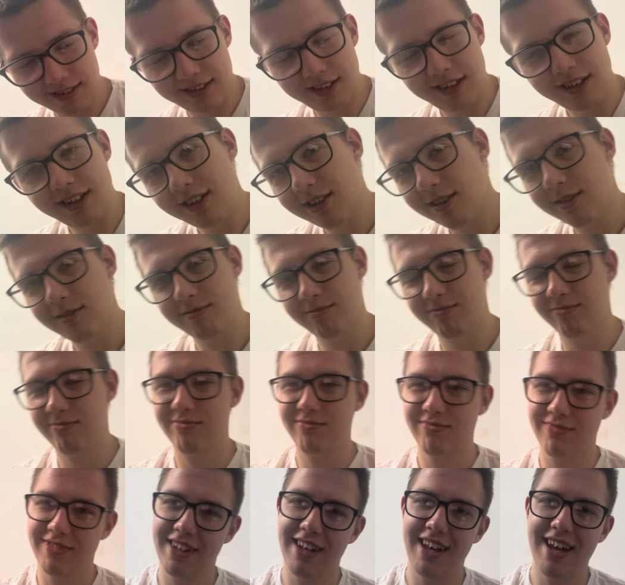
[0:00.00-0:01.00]
you know,
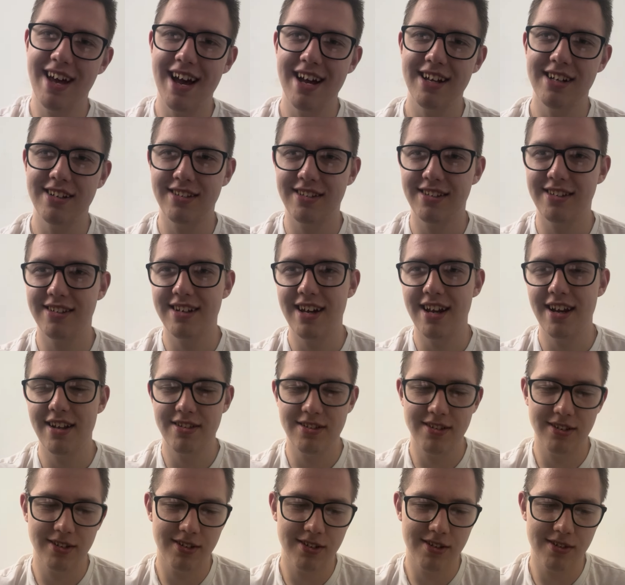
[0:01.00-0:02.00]
I just decided
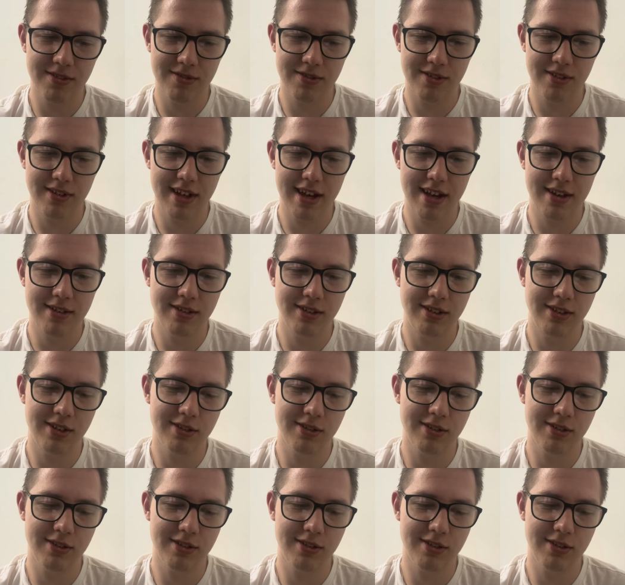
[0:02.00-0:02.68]
to go for that.